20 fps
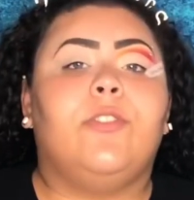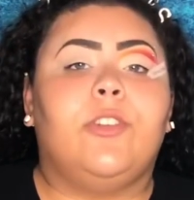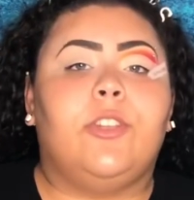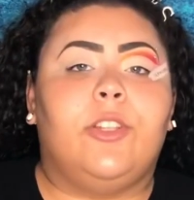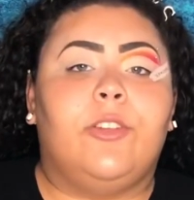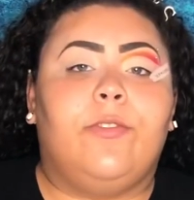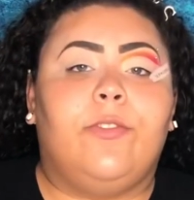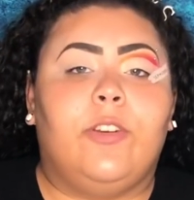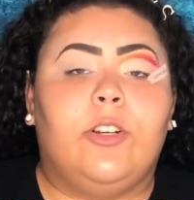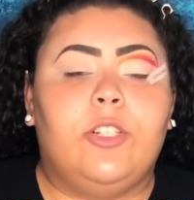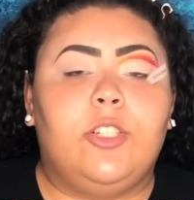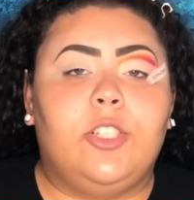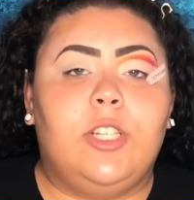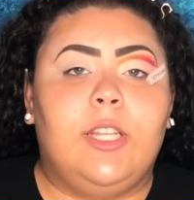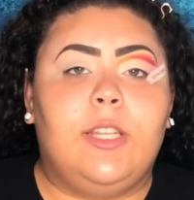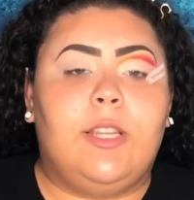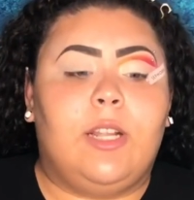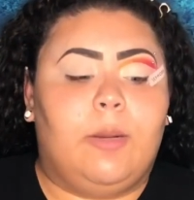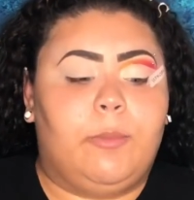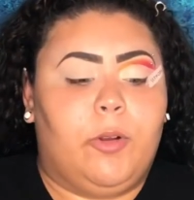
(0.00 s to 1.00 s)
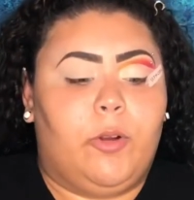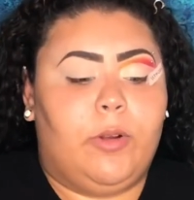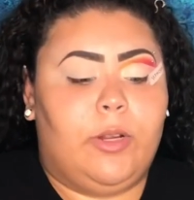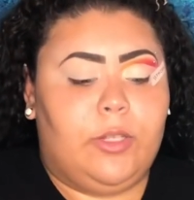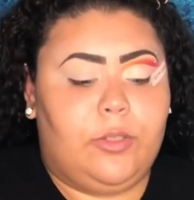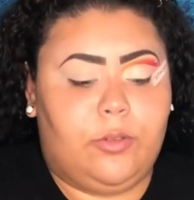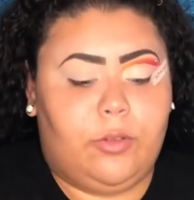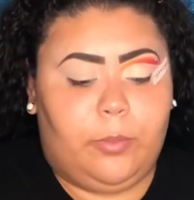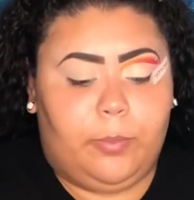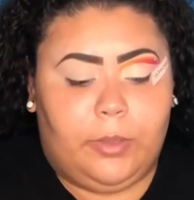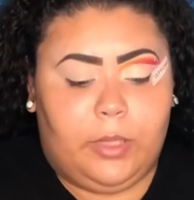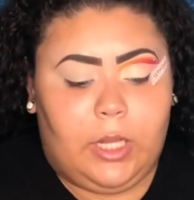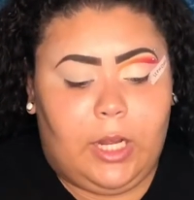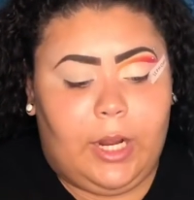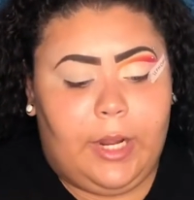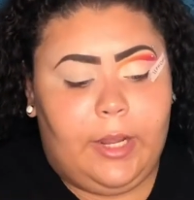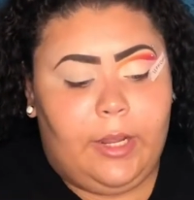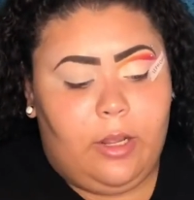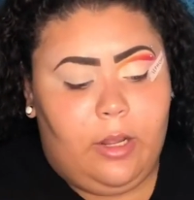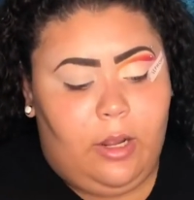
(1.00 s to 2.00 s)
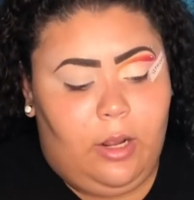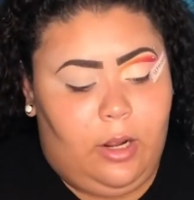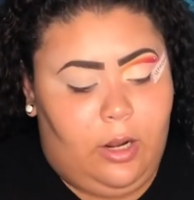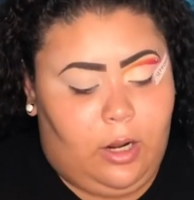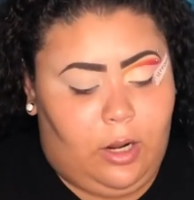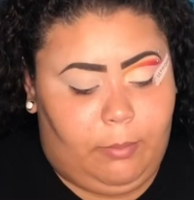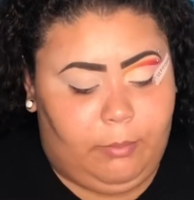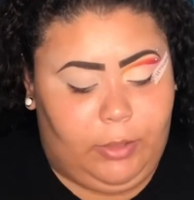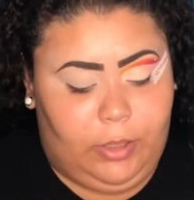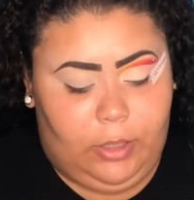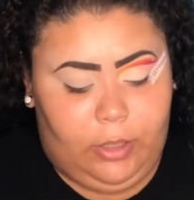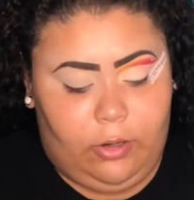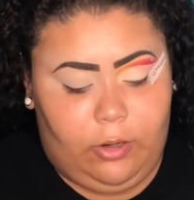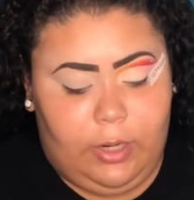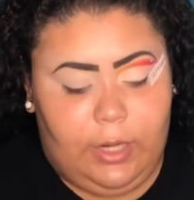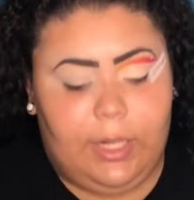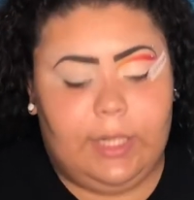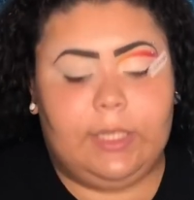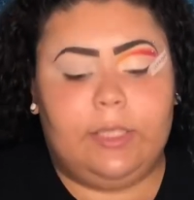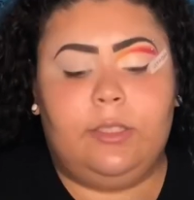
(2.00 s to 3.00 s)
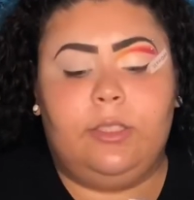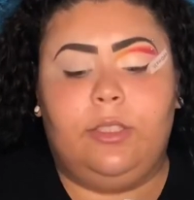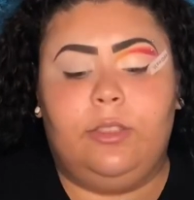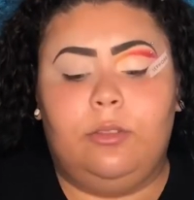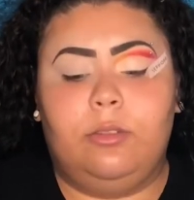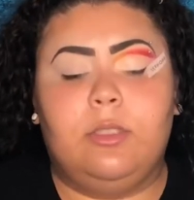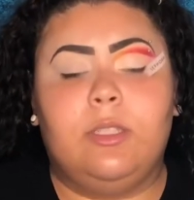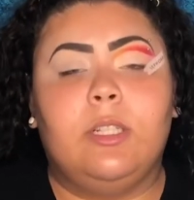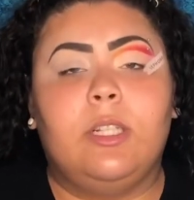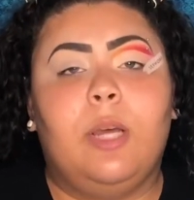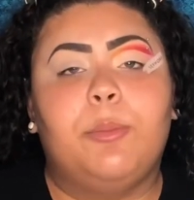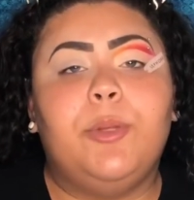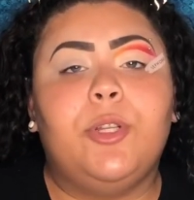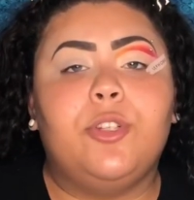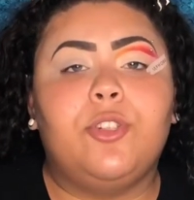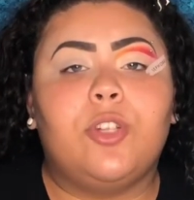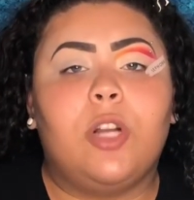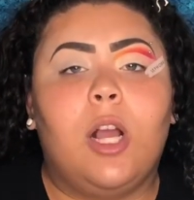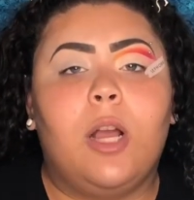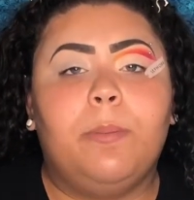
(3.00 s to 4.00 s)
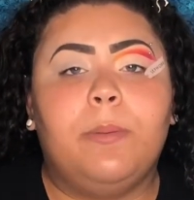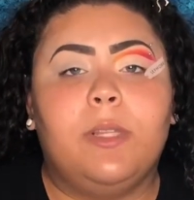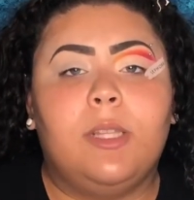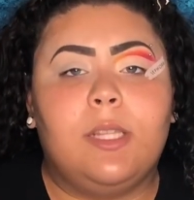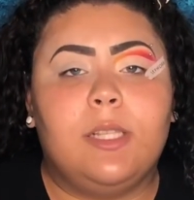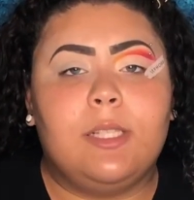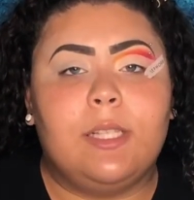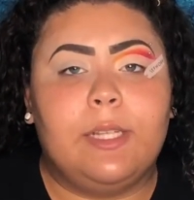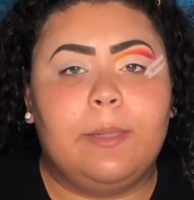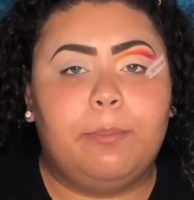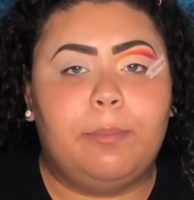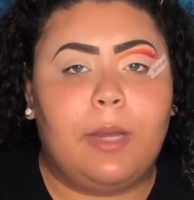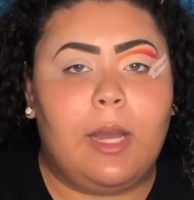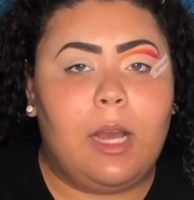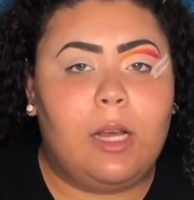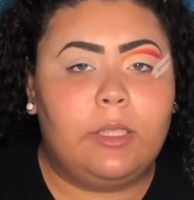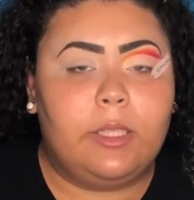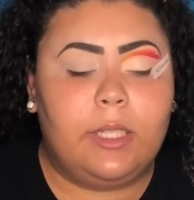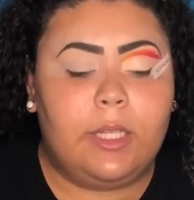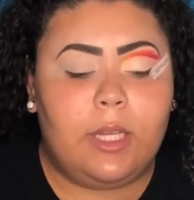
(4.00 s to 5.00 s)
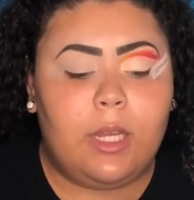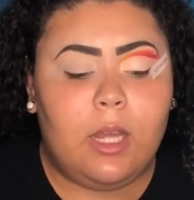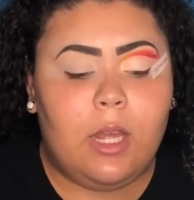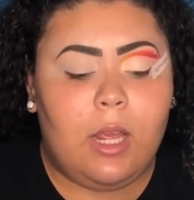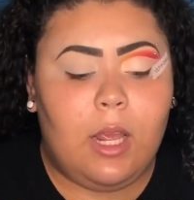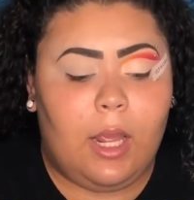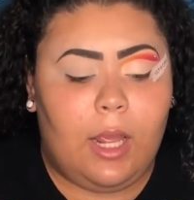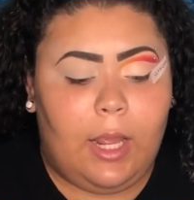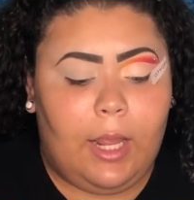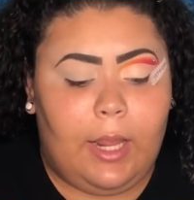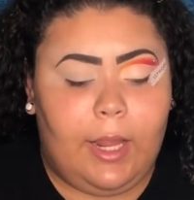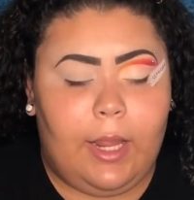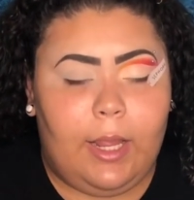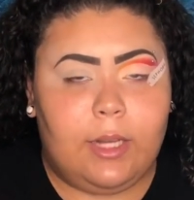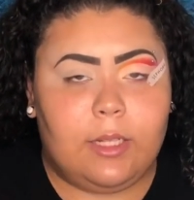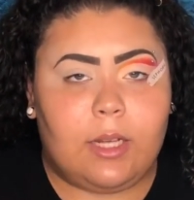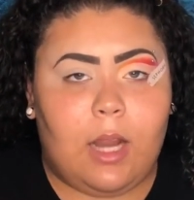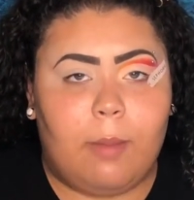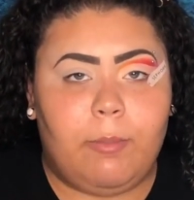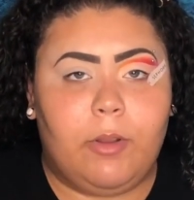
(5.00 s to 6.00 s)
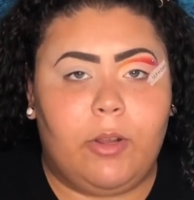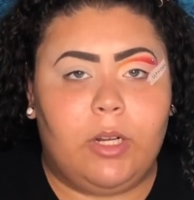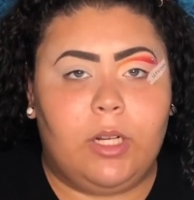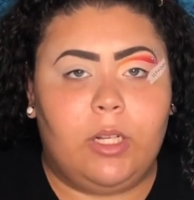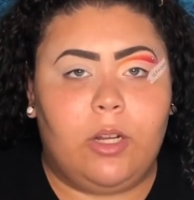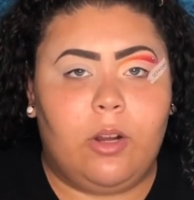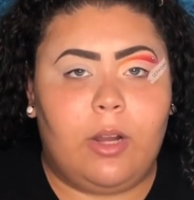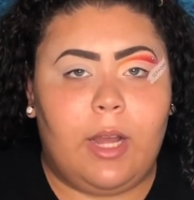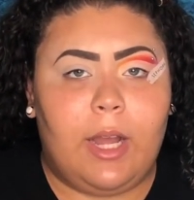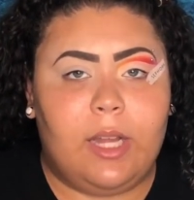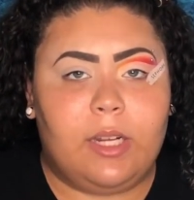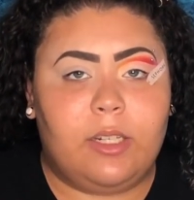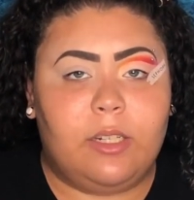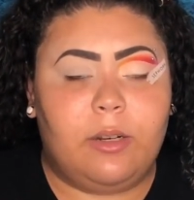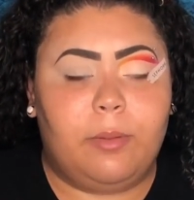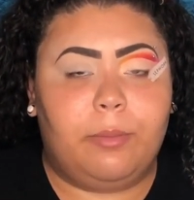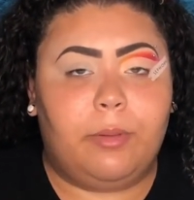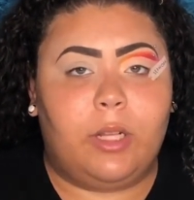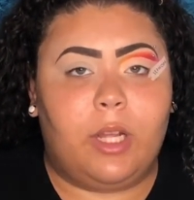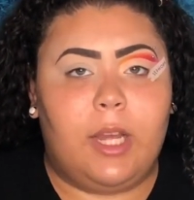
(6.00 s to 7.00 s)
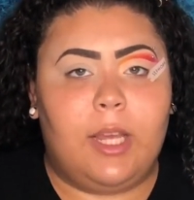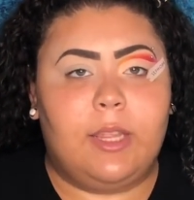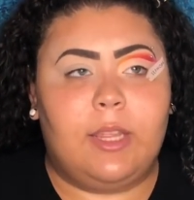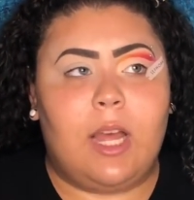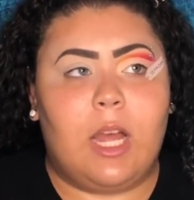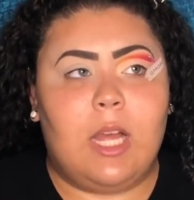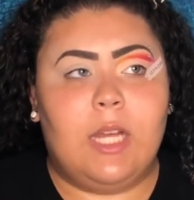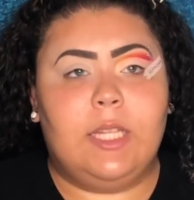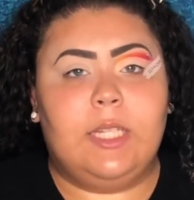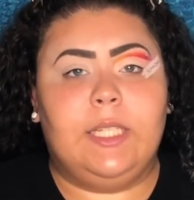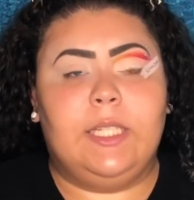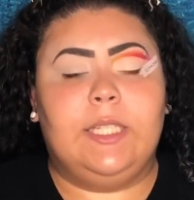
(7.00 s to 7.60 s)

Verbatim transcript: for the first shade that i'm going to apply i'm going to go ahead and use lemon drop in the same palette and i'm going to go ahead and apply that